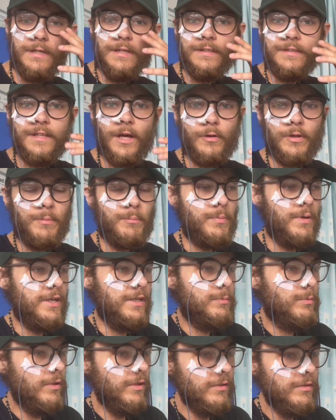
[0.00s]
Now then,
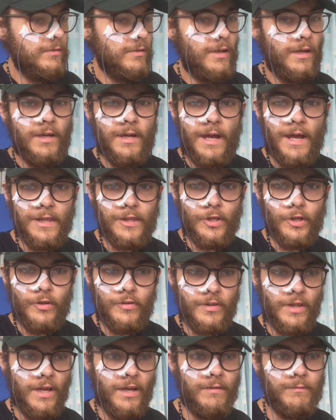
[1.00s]
people, hello
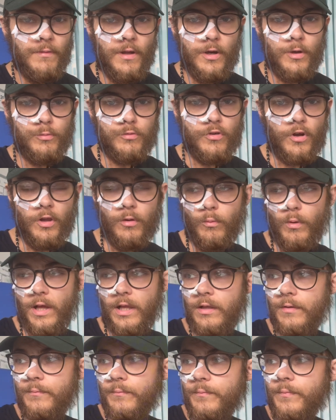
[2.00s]
there, I hope we're all
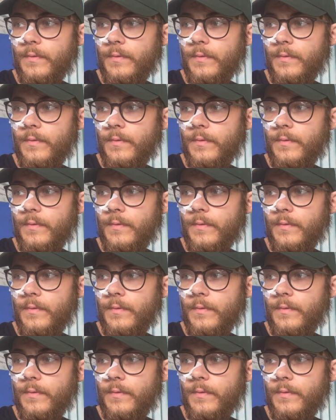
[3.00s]
well.